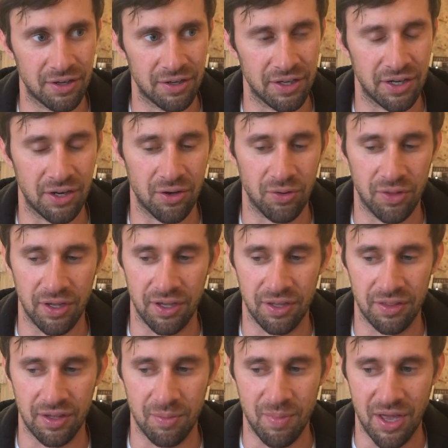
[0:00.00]
You know,
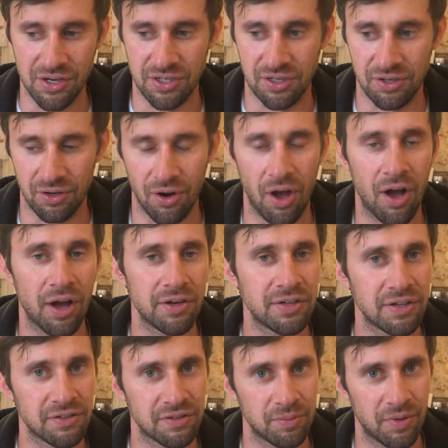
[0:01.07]
they mention her
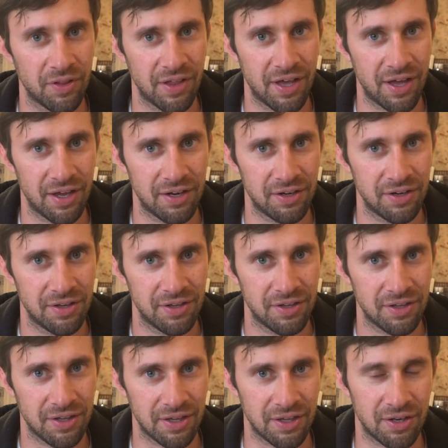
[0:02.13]
autism a lot
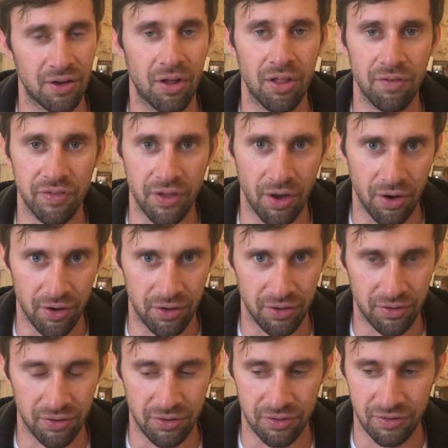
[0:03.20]
in all of the
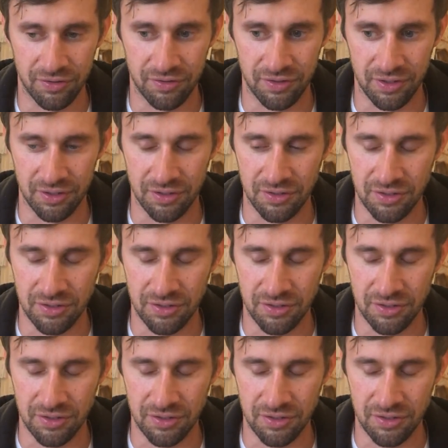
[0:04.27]
articles, and